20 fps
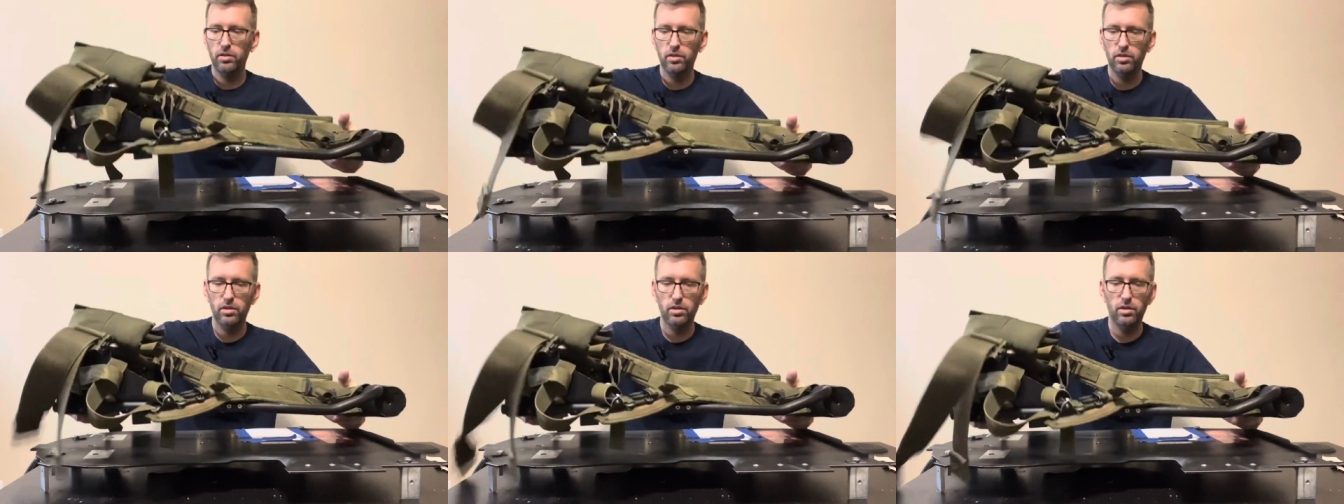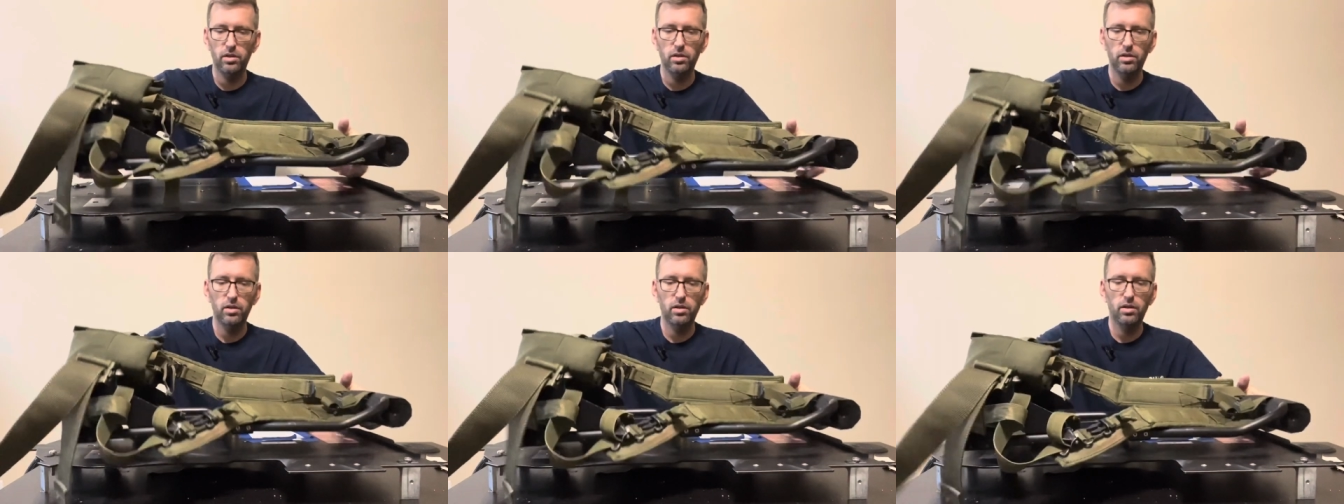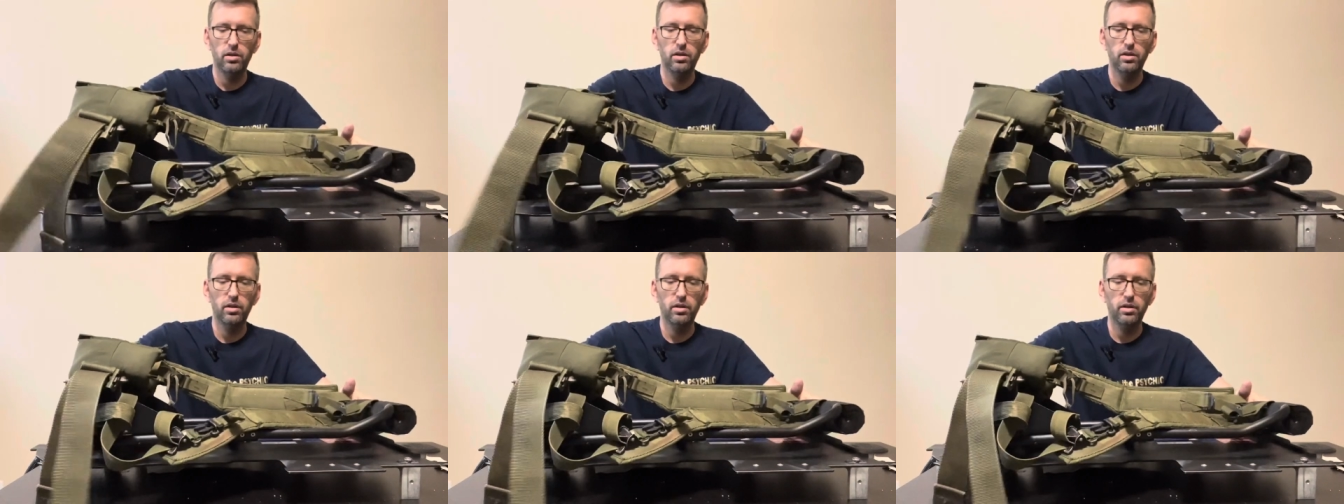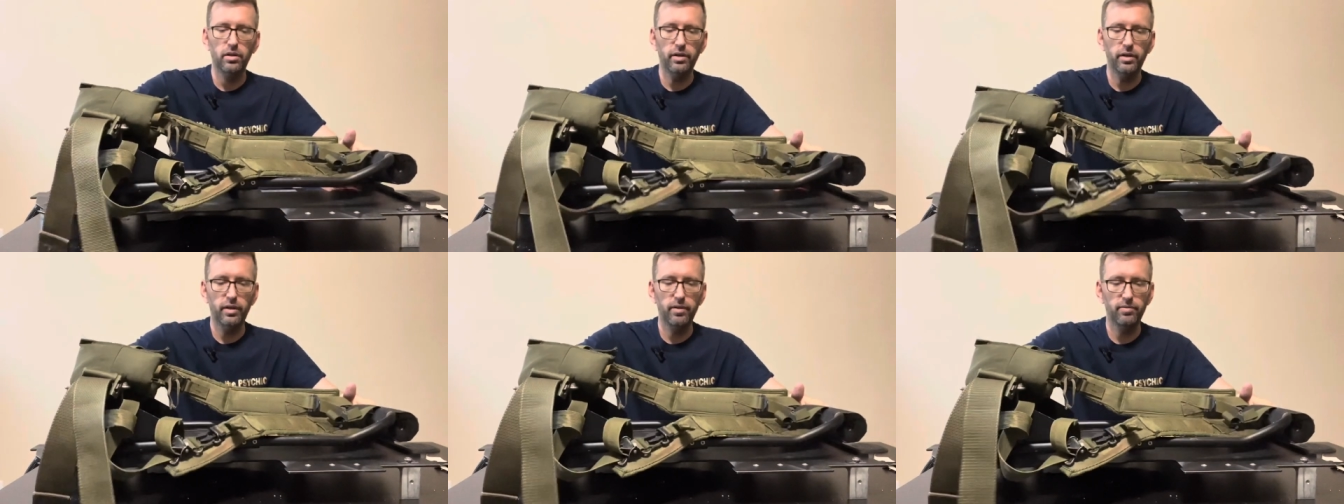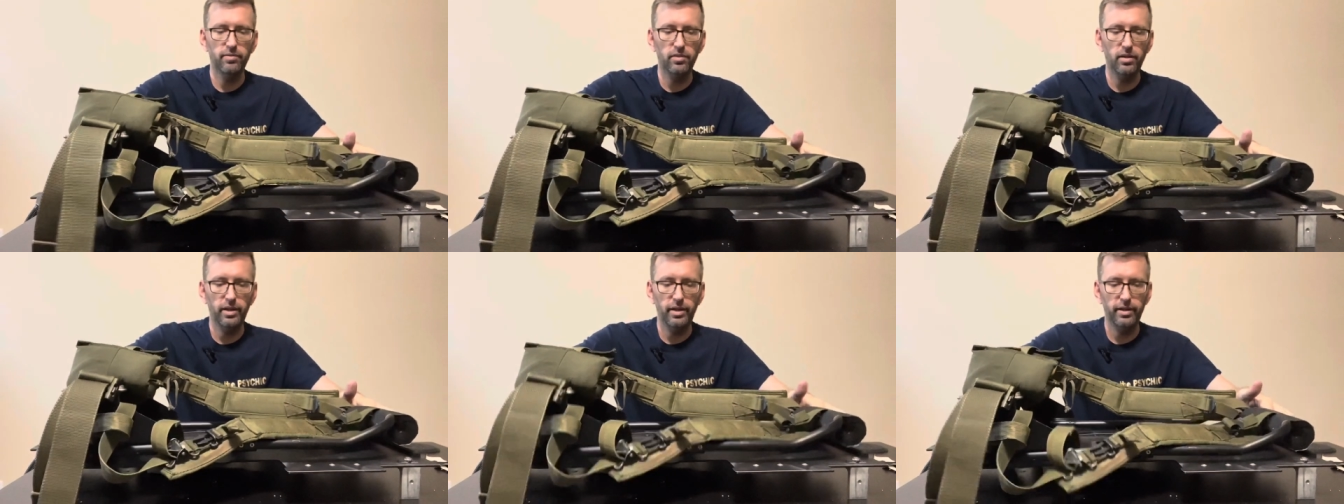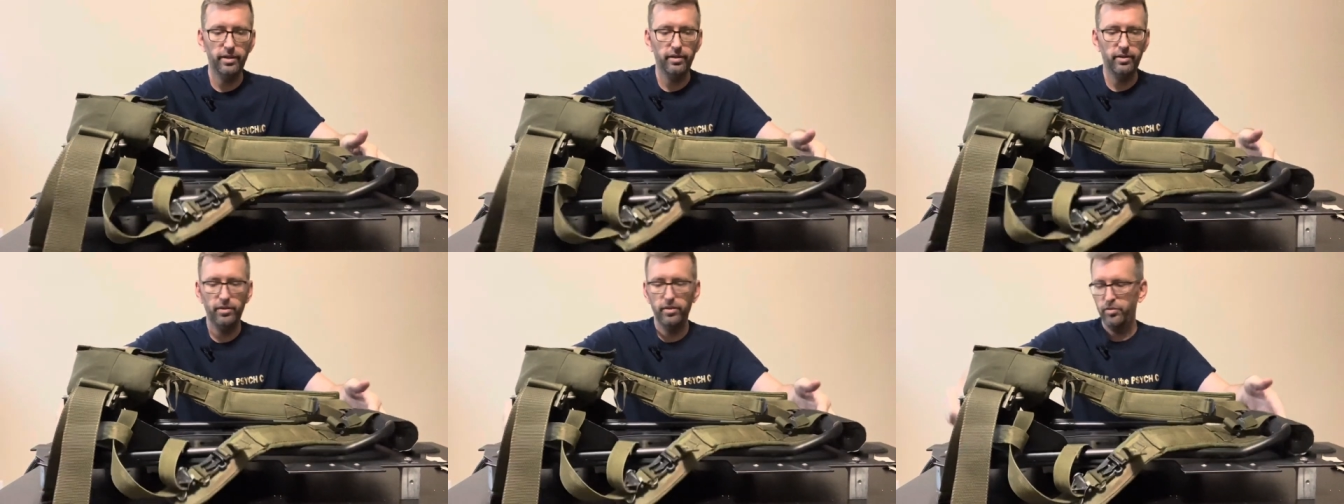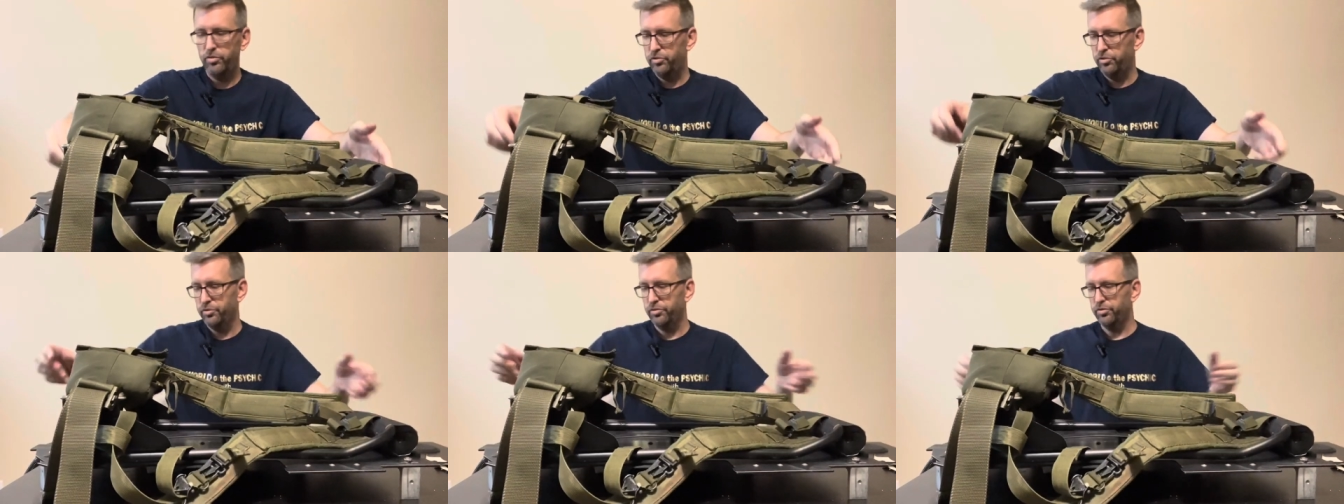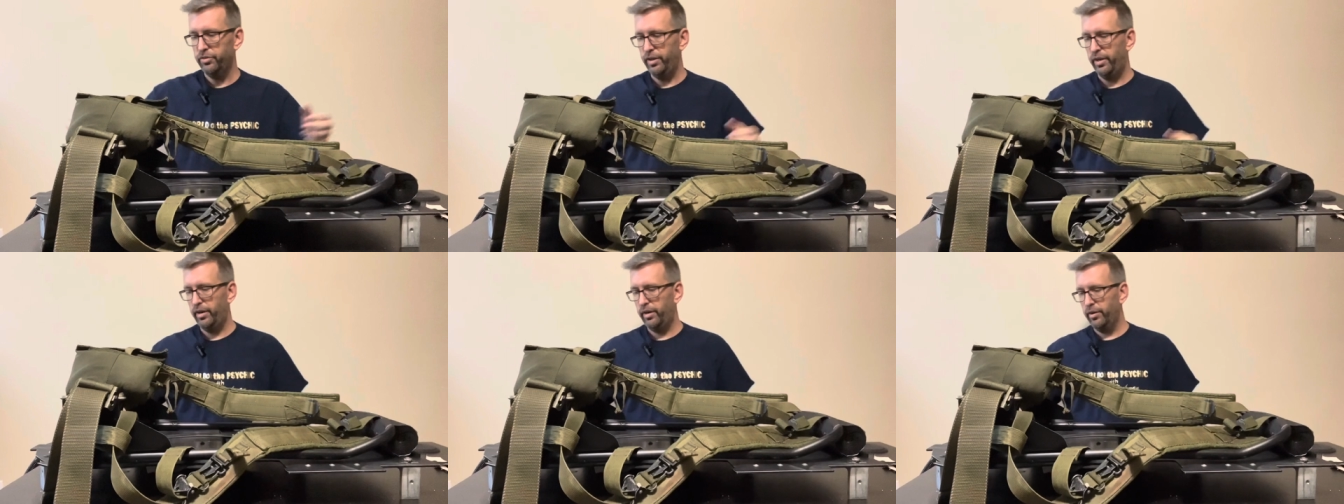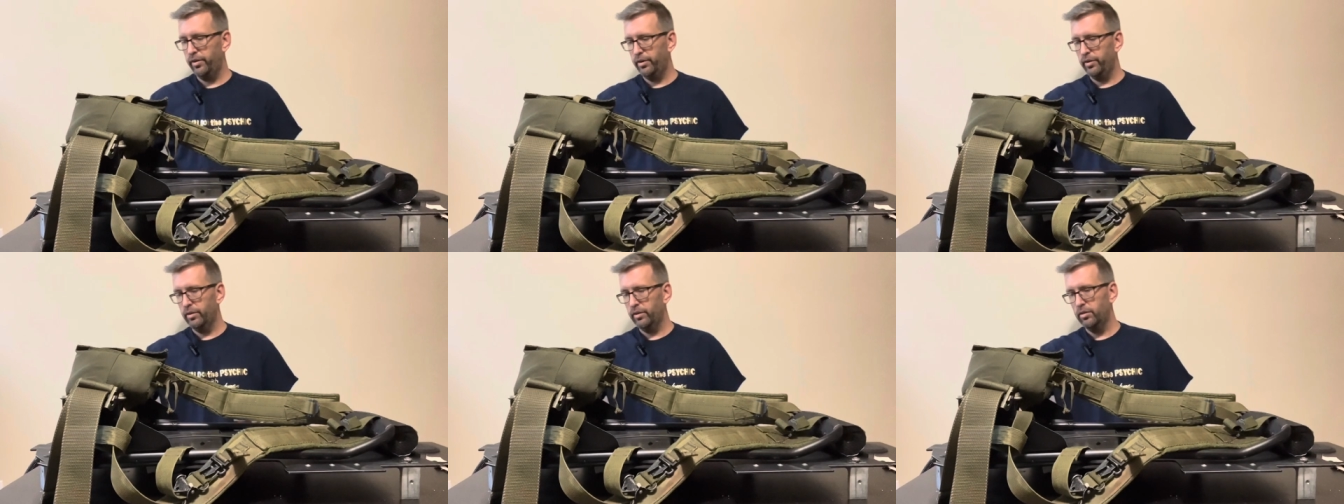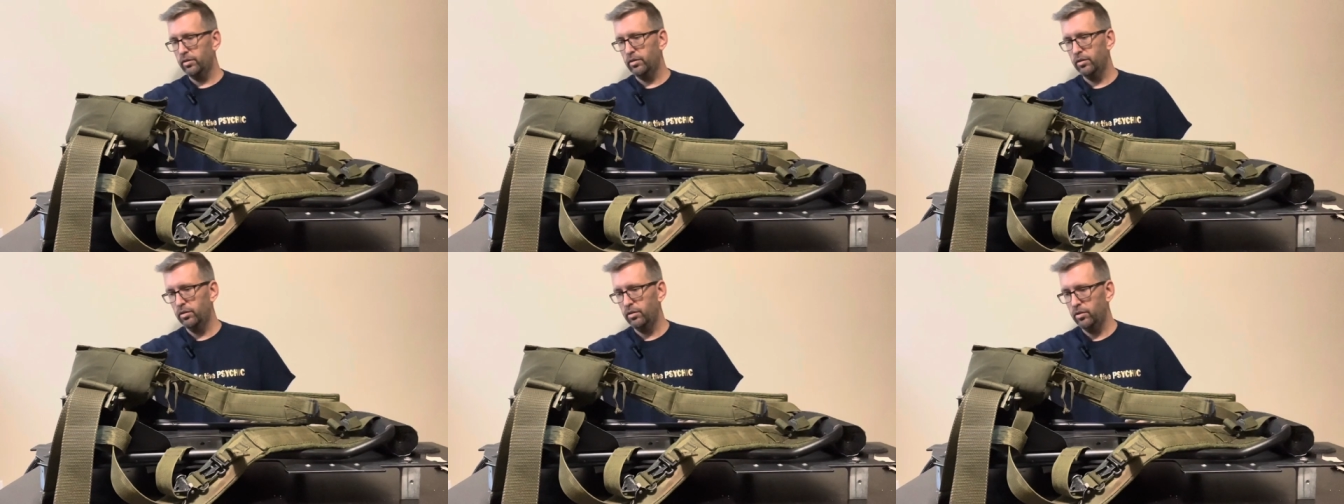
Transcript: kind of lay it in the general area.